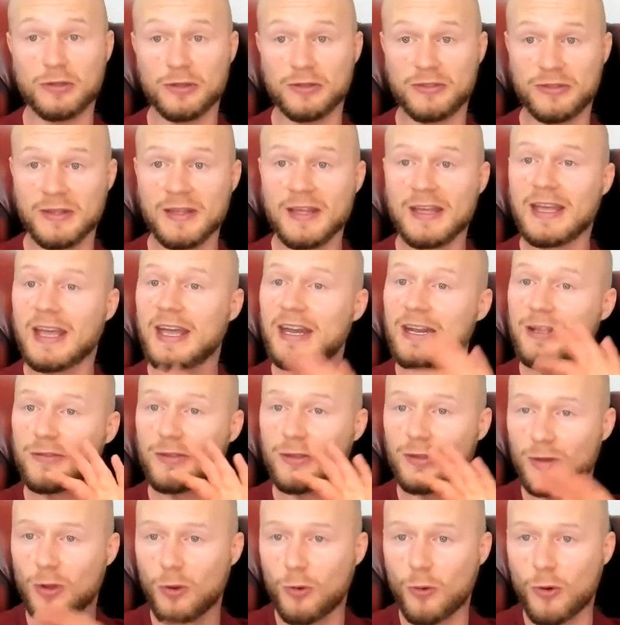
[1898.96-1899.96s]
other any of
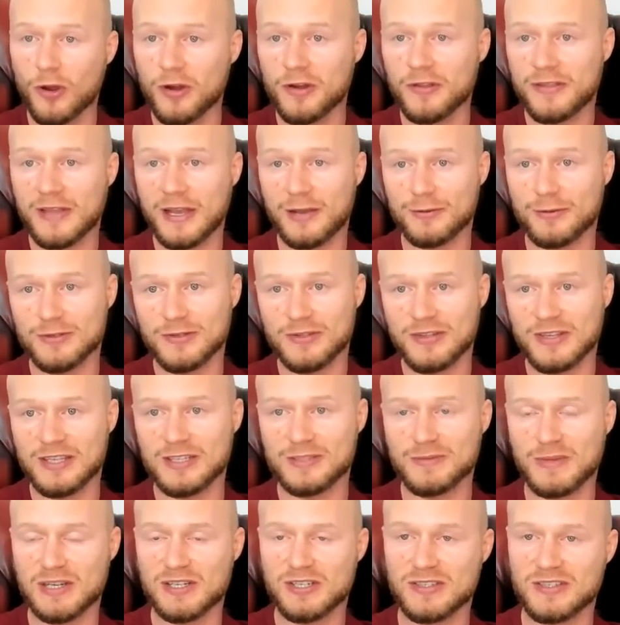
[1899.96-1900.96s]
the other 1,000
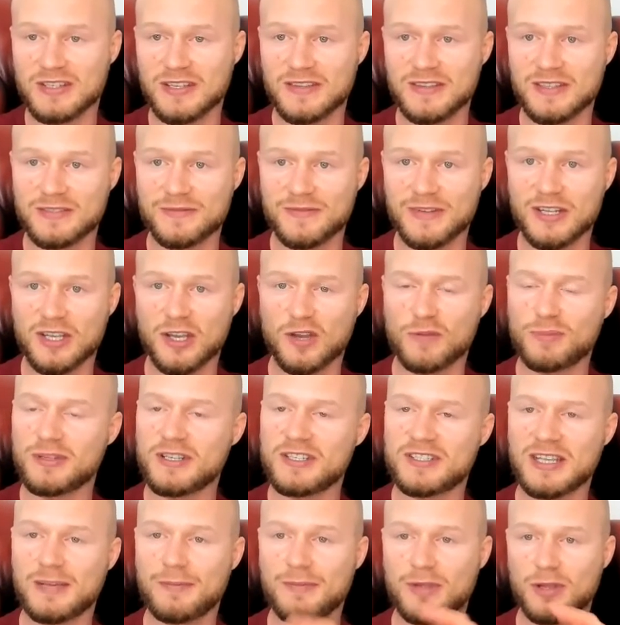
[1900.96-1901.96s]
things mentioned in this video,
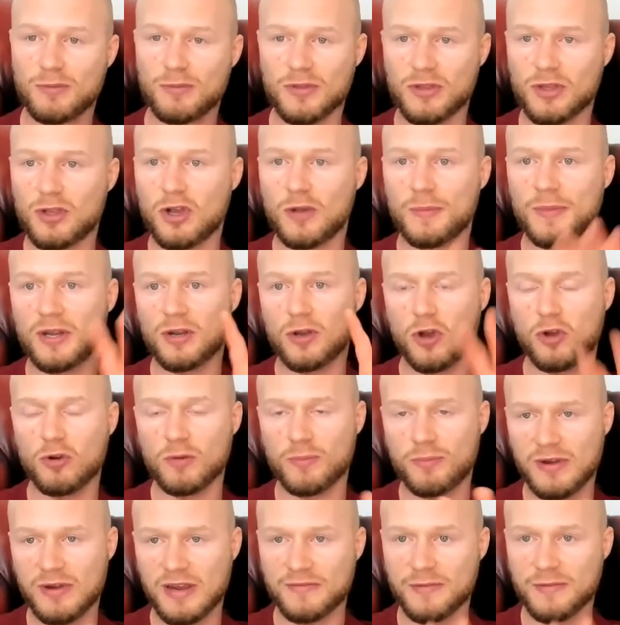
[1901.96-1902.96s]
please hit me up with a comment or a
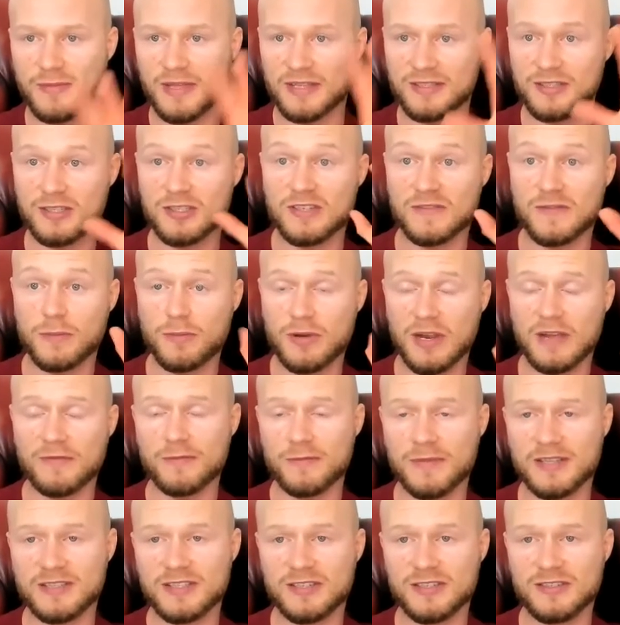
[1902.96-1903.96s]
private message. If you private
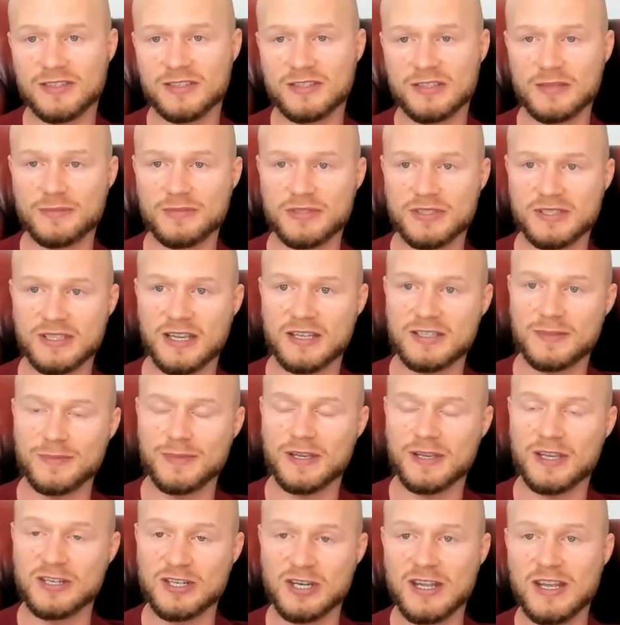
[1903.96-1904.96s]
message the Slim Society
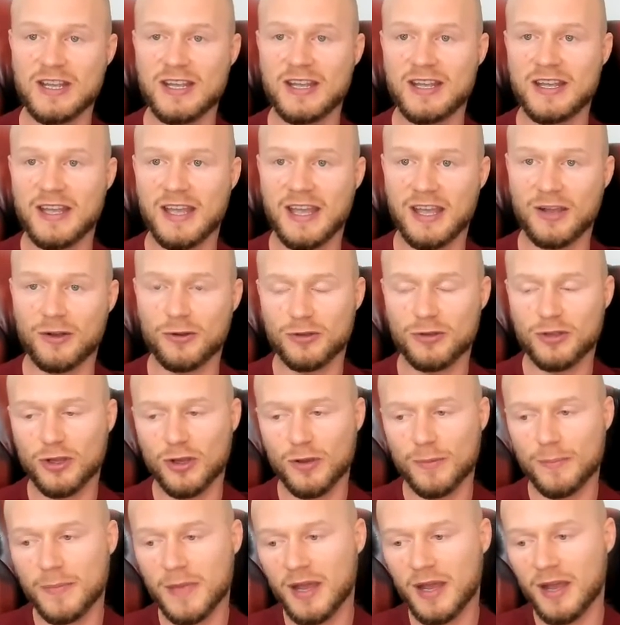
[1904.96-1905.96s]
page, it'll
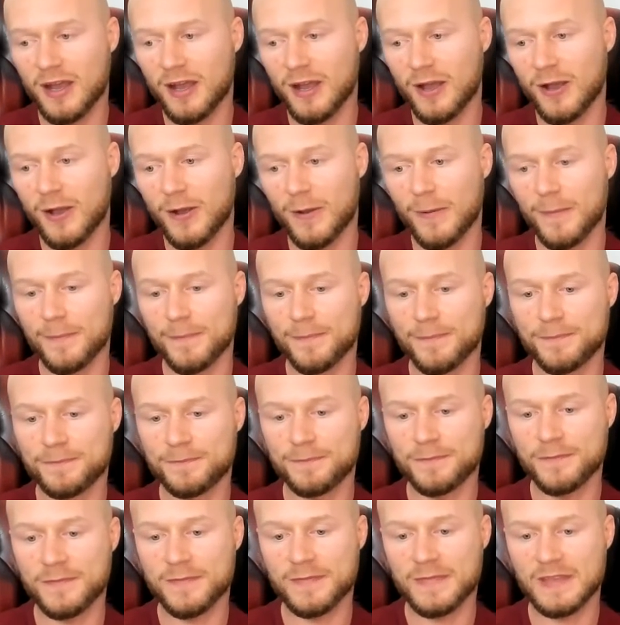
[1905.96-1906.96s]
come
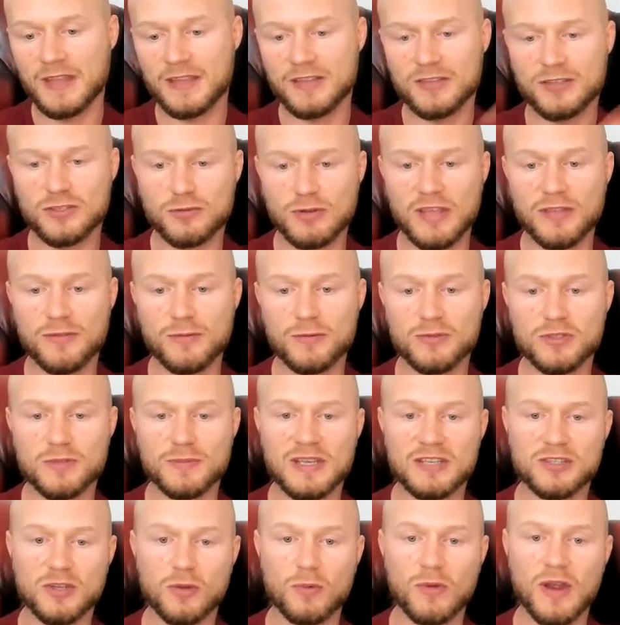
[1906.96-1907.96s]
um, straight through to
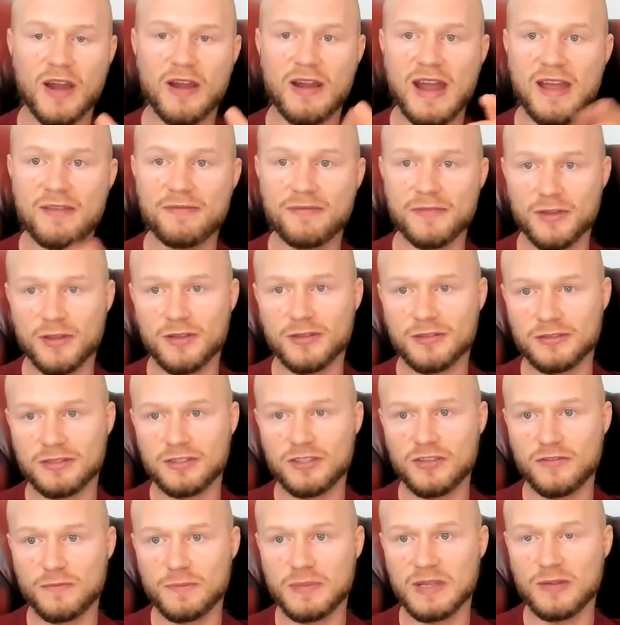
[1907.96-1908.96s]
me. So wherever
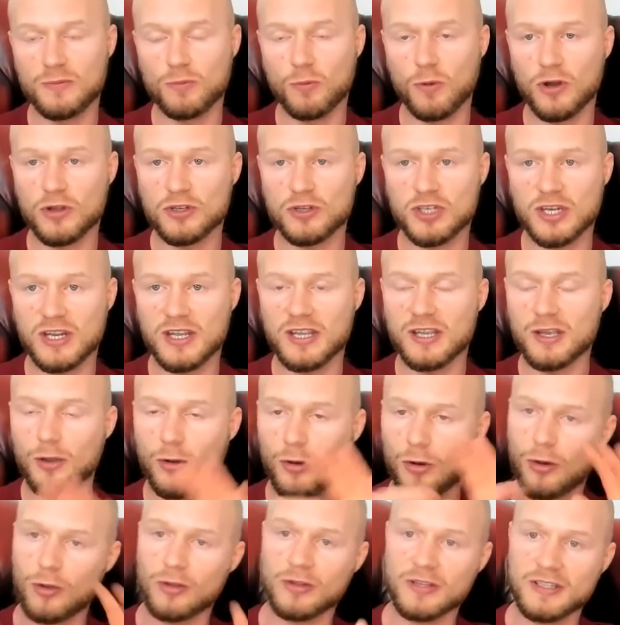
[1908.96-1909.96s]
you've been watching
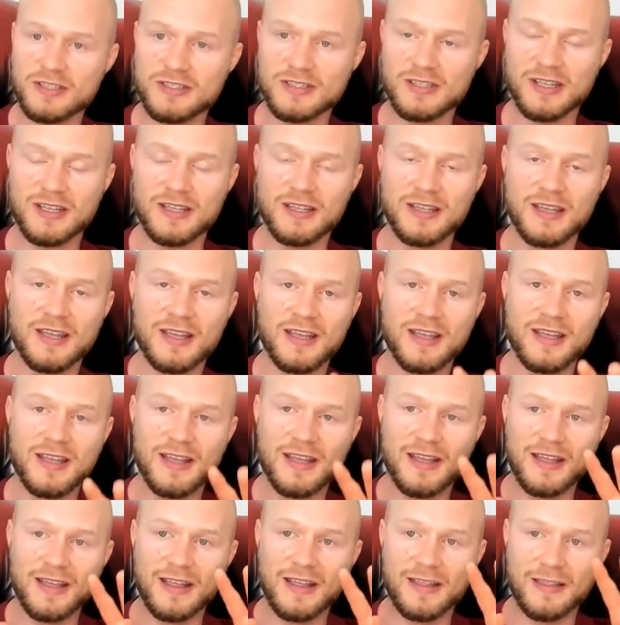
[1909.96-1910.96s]
or listening,
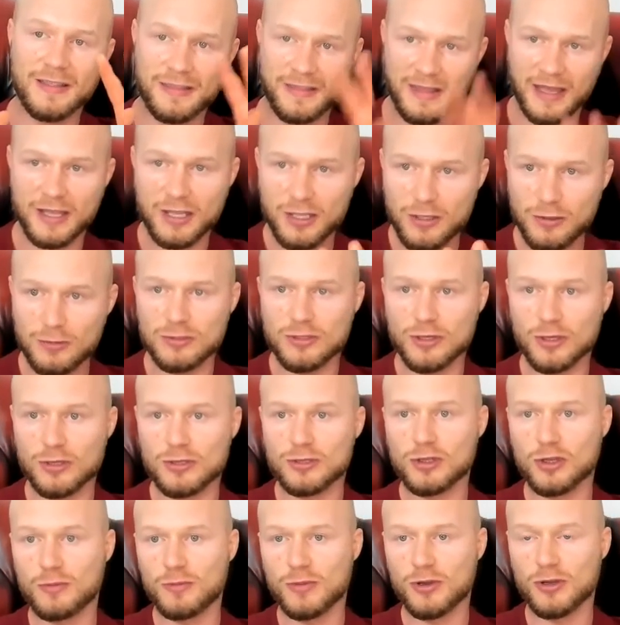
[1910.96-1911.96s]
thank you so,
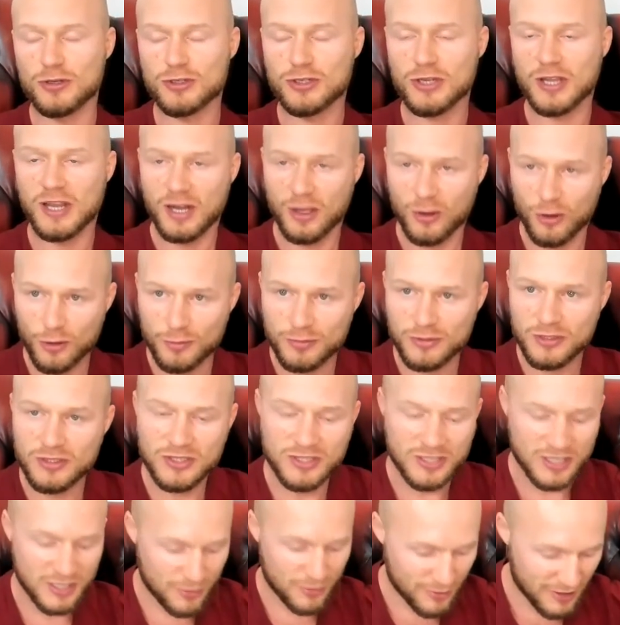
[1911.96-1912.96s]
so much. And I hope to
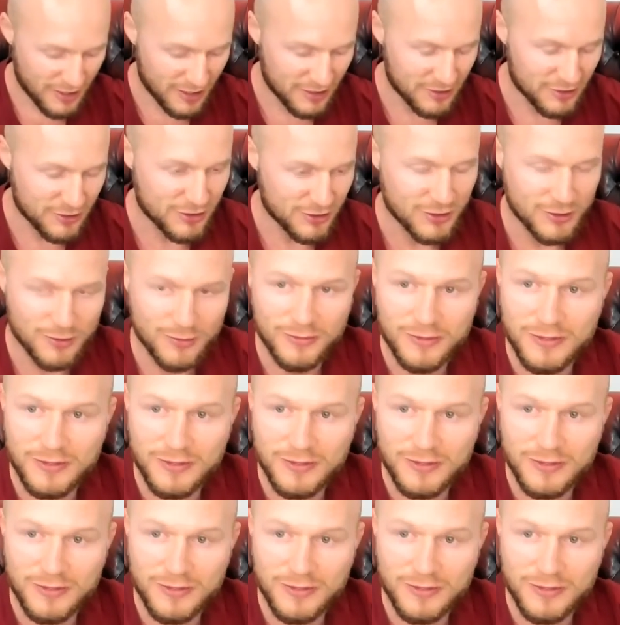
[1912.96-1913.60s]
see you again soon.